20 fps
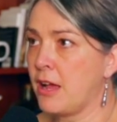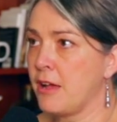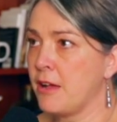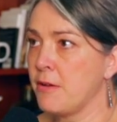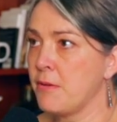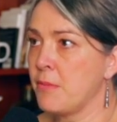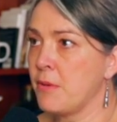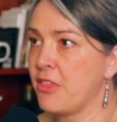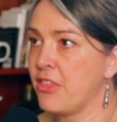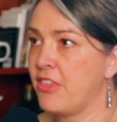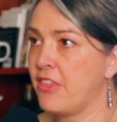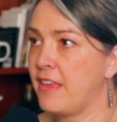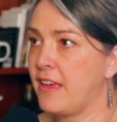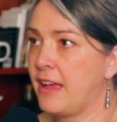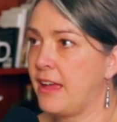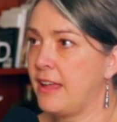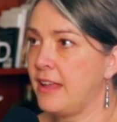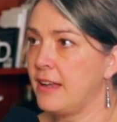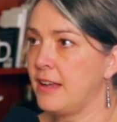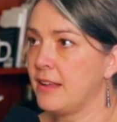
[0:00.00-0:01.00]
um,
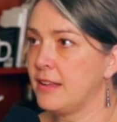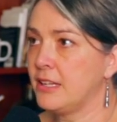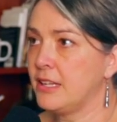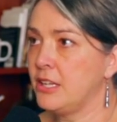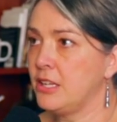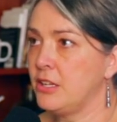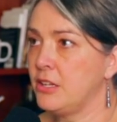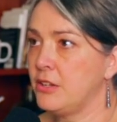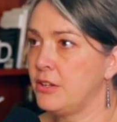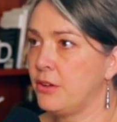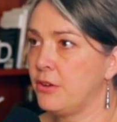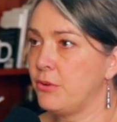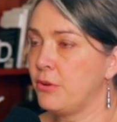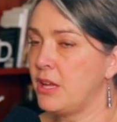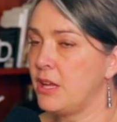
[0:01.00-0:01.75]
that, you know,